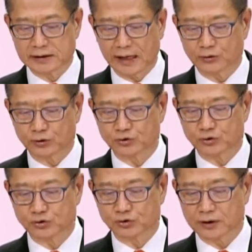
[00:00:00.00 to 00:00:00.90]
as well
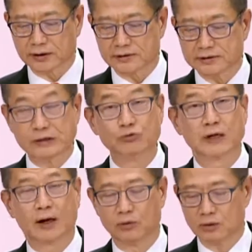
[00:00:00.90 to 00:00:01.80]
as refined the
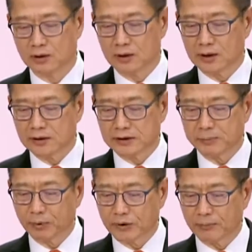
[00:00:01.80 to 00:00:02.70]
requirements on legal and
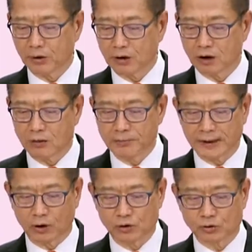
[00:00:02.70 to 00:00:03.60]
dispute
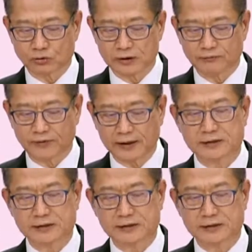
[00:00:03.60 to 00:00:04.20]
resolution professionals.